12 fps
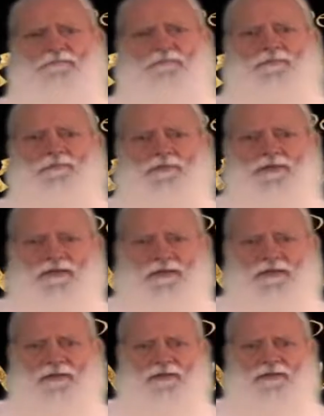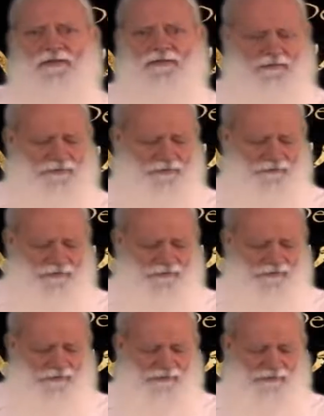
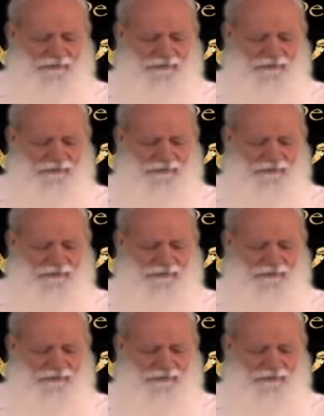(no one is talking)